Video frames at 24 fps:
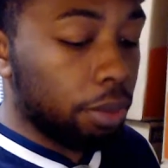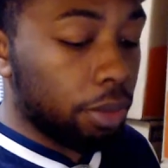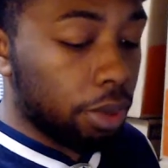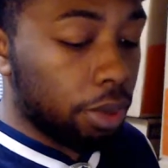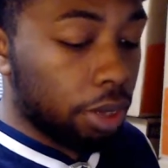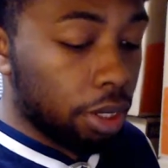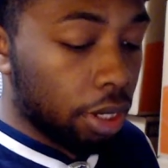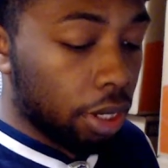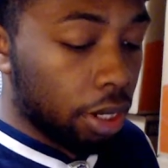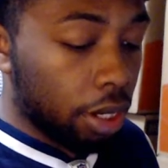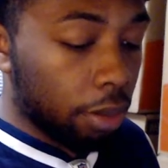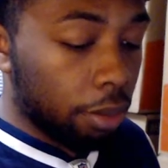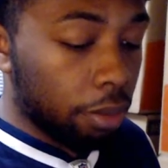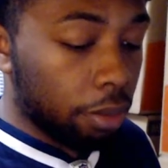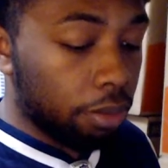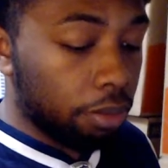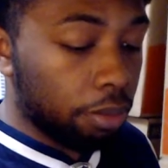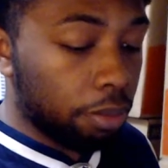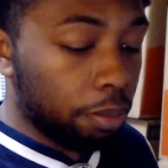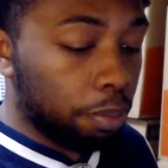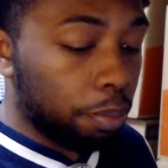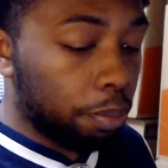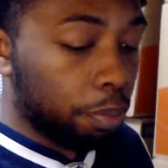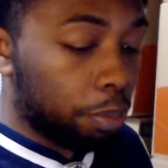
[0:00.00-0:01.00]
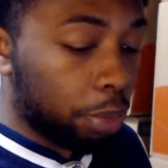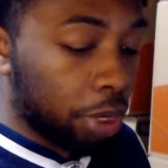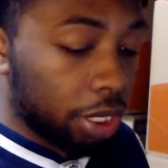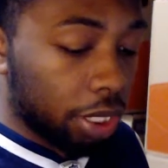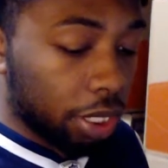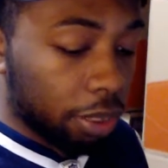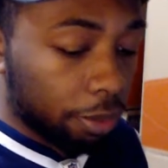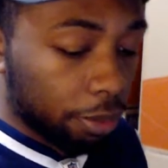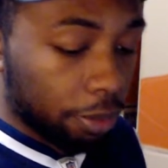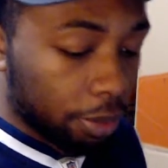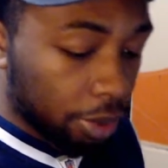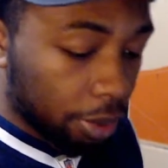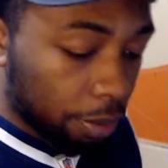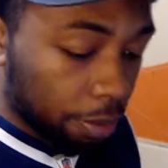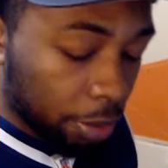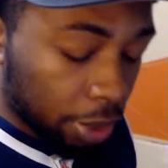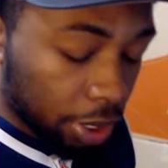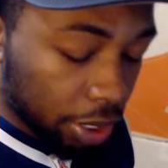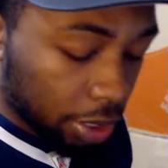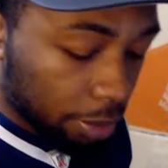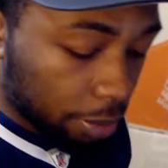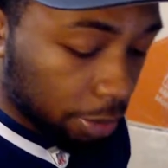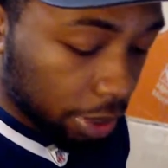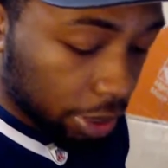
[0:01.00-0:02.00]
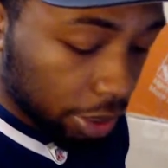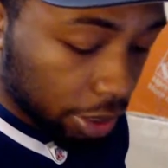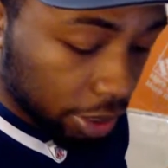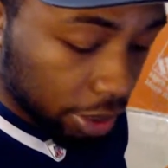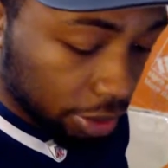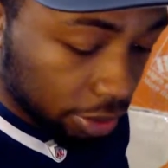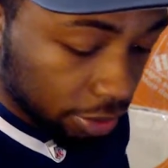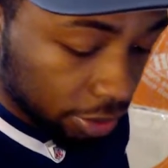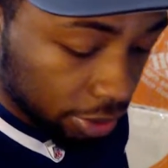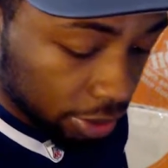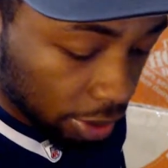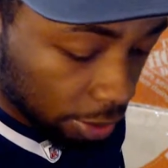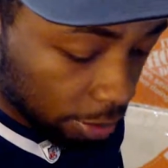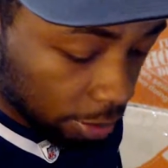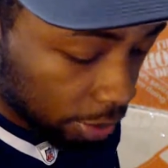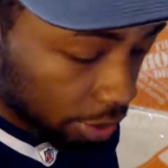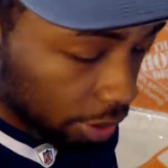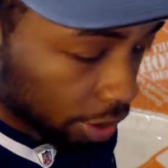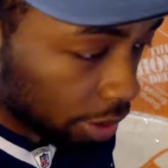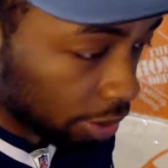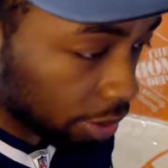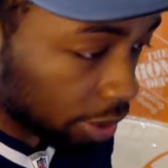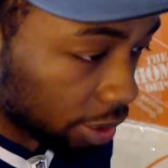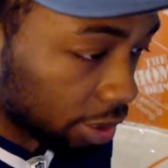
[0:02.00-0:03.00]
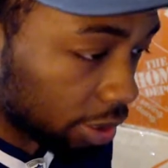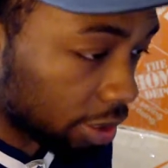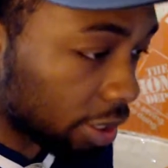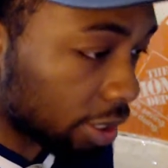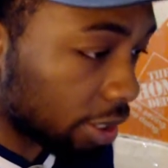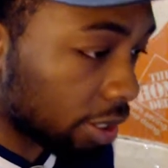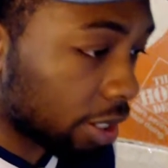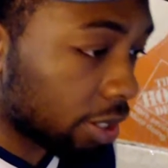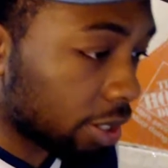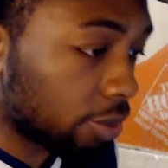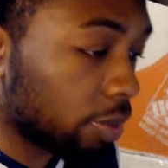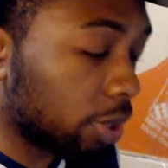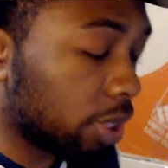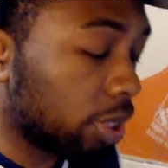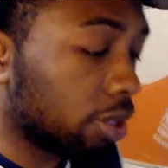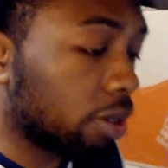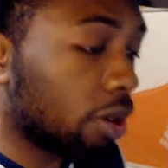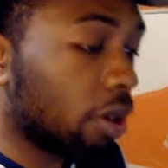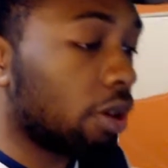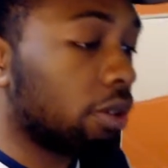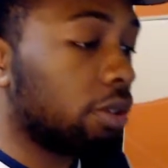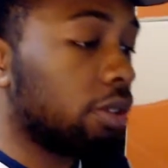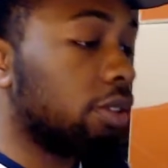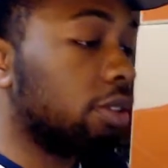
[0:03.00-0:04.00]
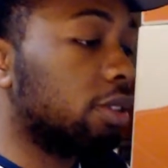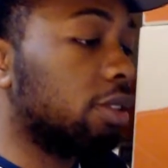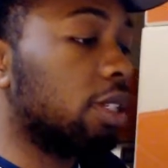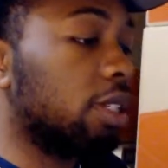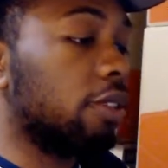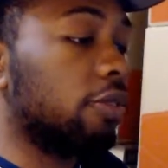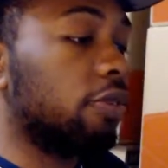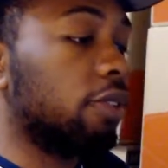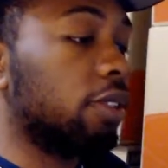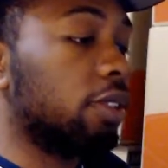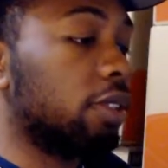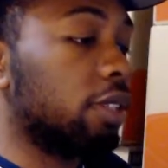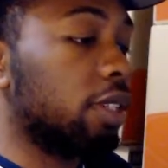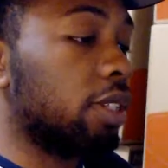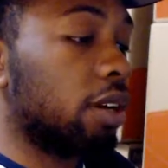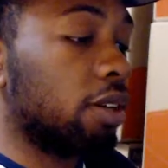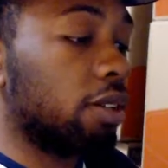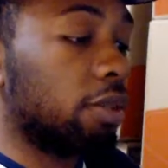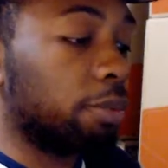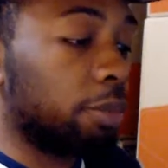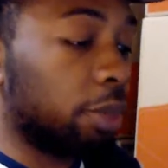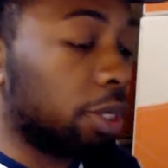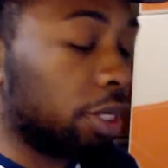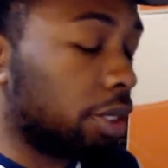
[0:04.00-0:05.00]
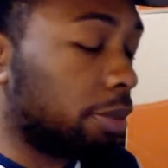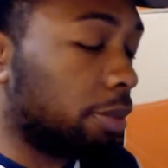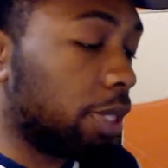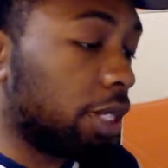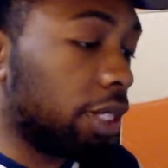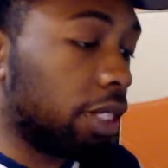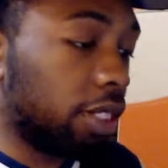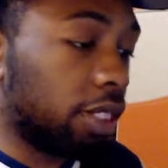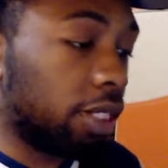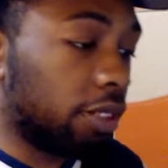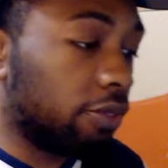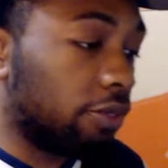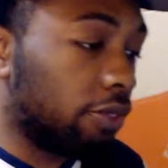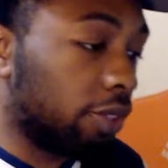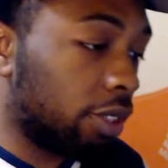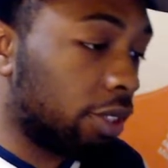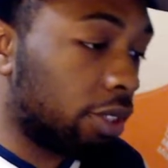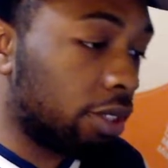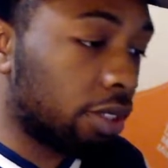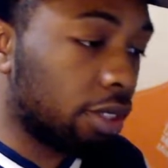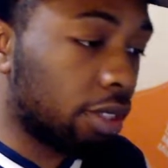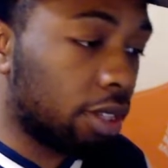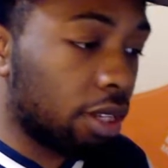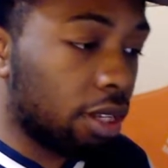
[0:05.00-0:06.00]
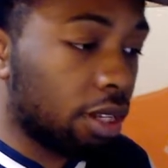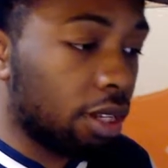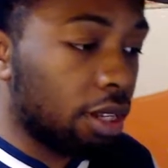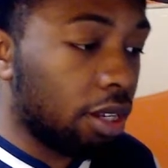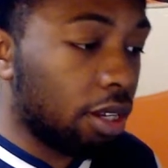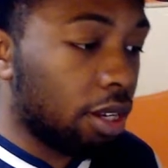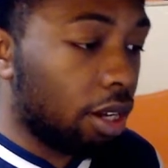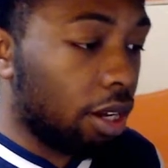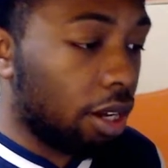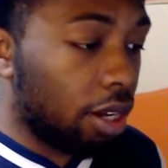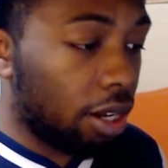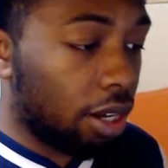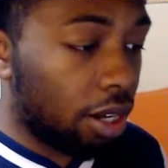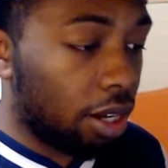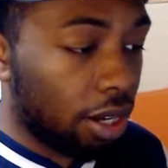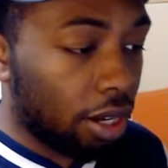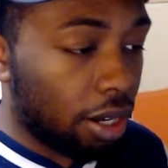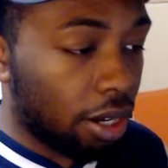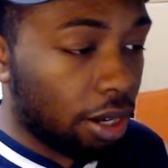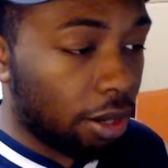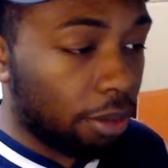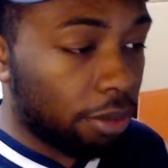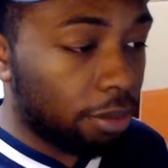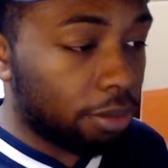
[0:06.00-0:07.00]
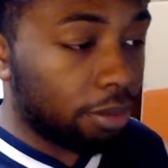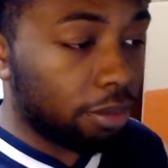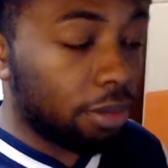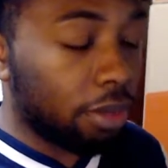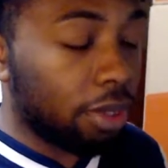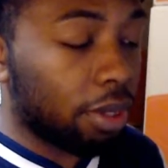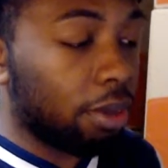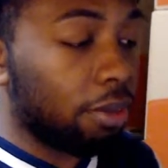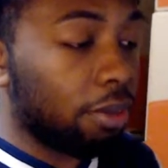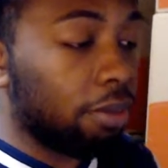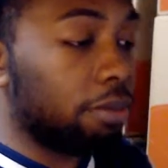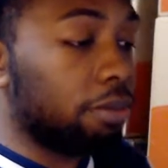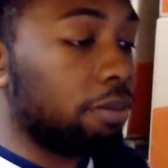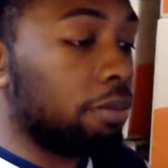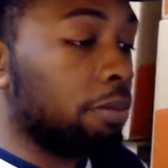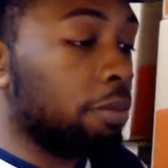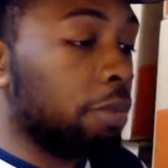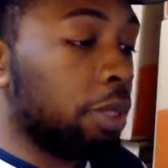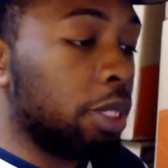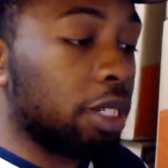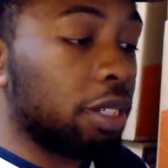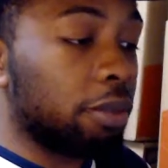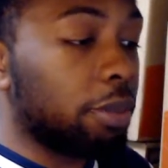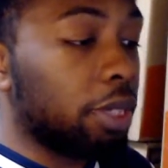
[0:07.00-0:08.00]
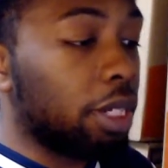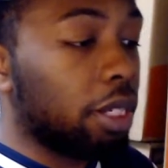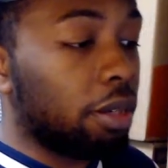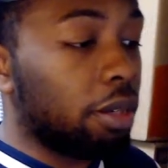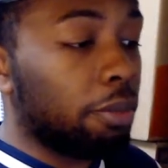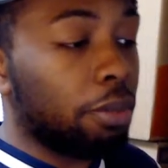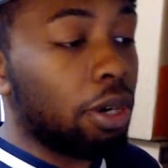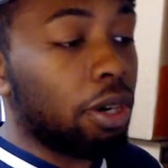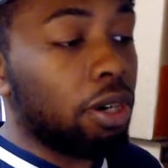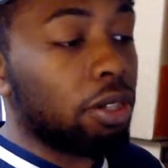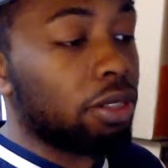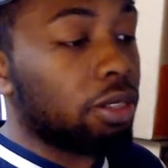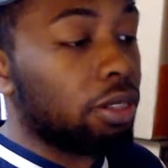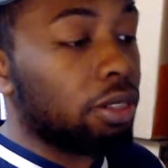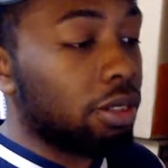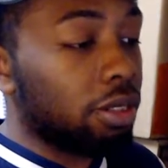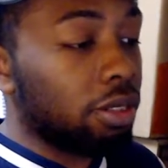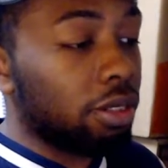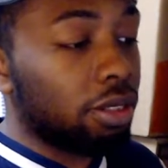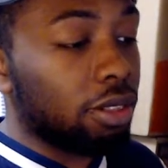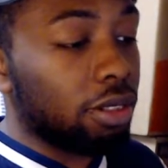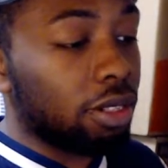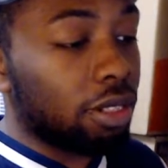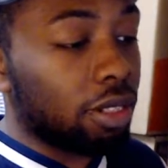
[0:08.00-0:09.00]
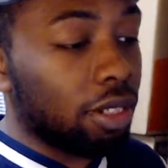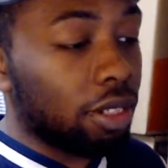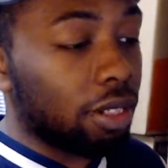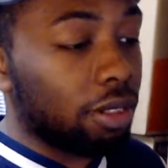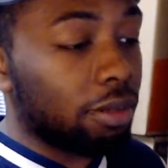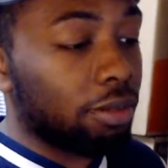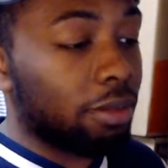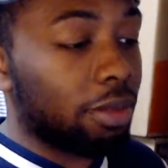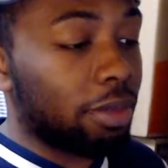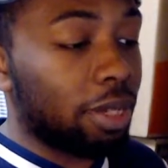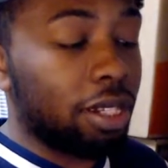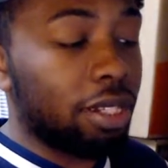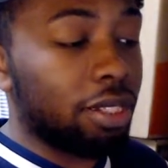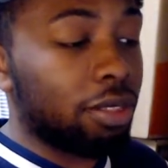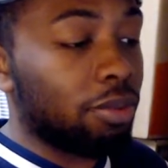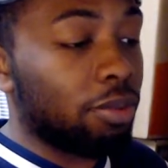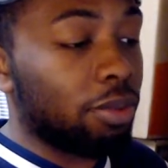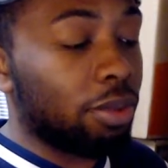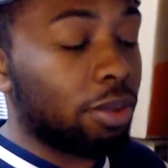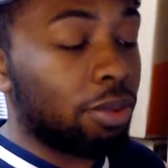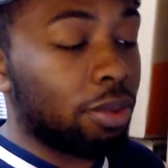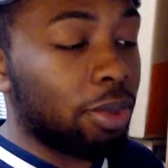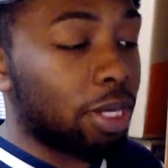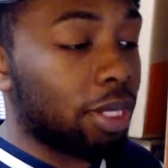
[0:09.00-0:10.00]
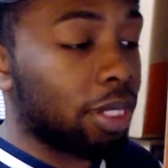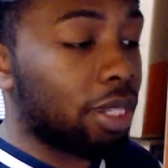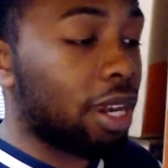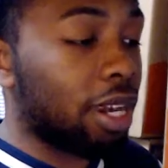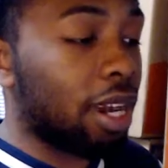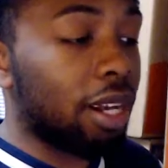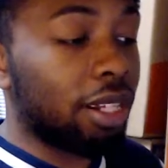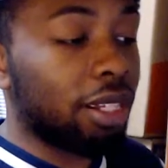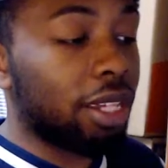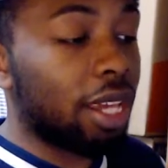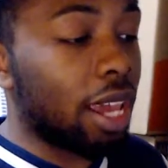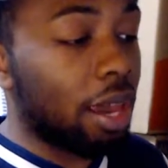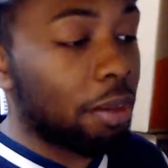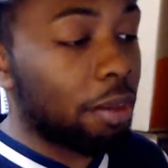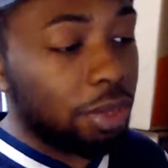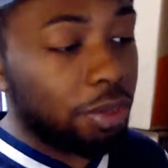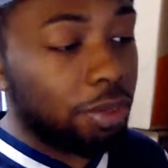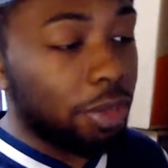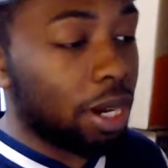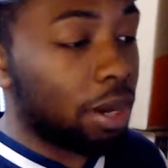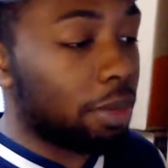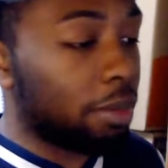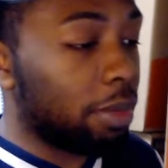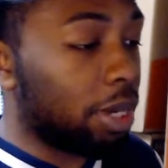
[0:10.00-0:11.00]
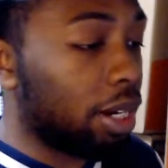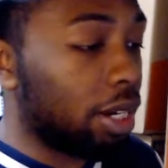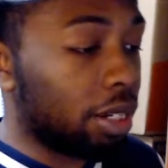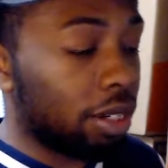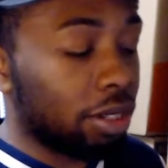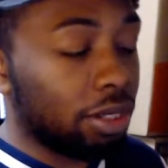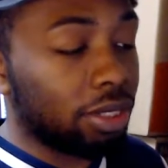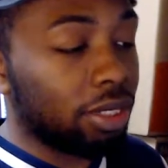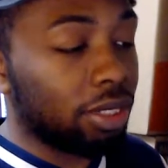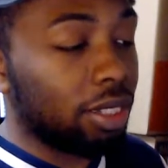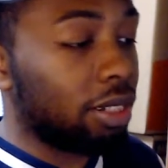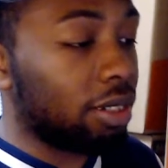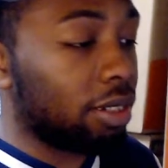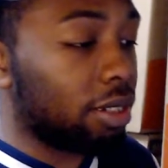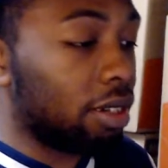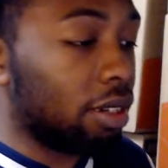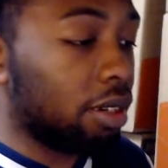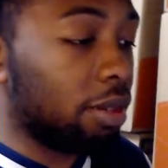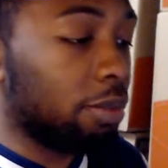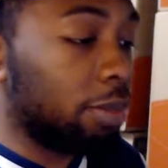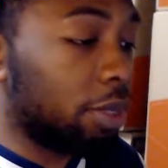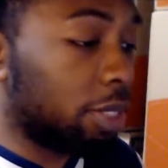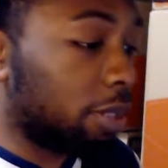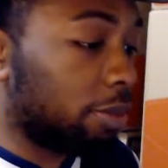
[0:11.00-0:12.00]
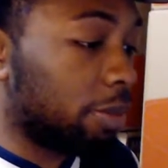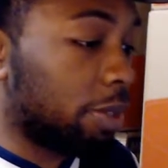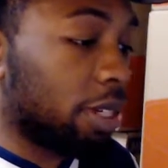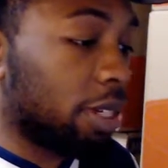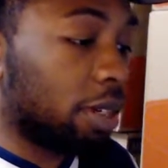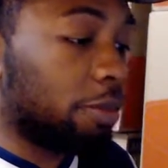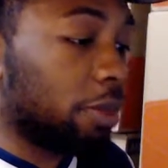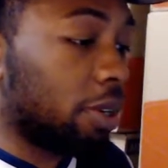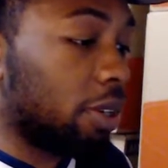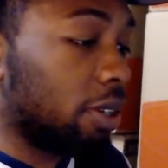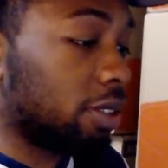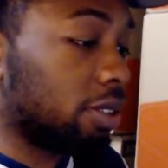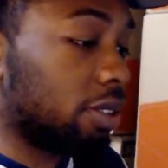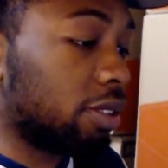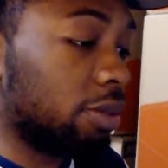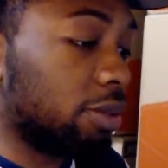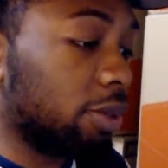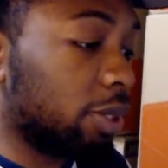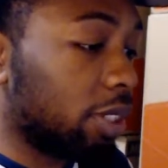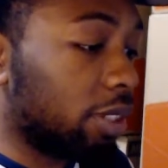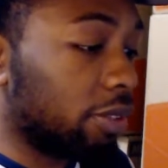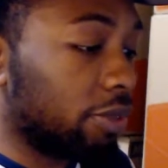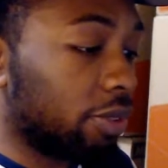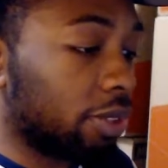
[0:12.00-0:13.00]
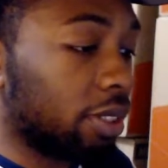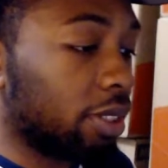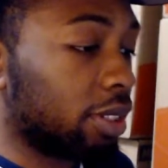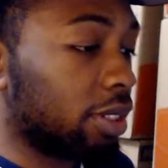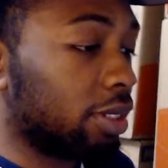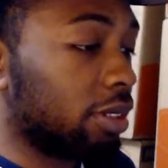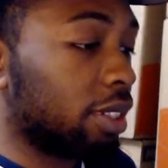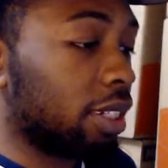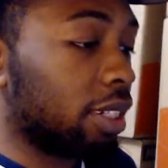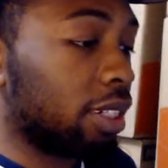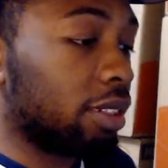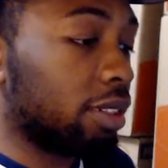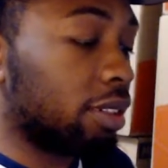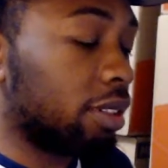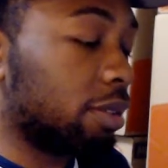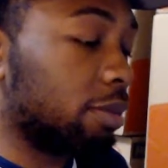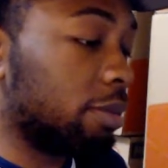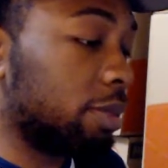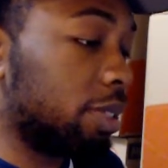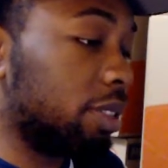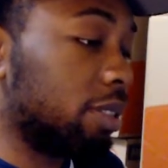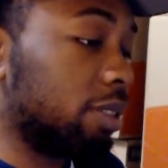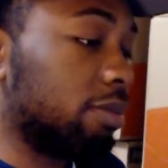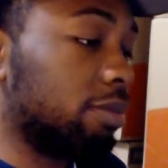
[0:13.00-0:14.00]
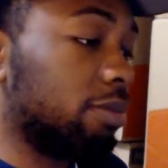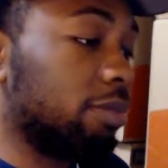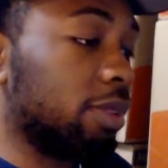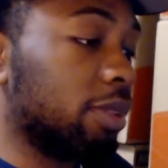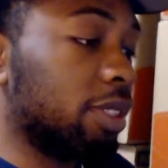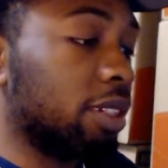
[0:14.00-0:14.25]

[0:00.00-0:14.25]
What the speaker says: the boogeyman or something. I guess that's what he's calling his defense now, the boogeyman defense. Boogeyman of Boston is what kind of came to my mind. I was like, oh, boogeyman of Boston, whatever. I mean,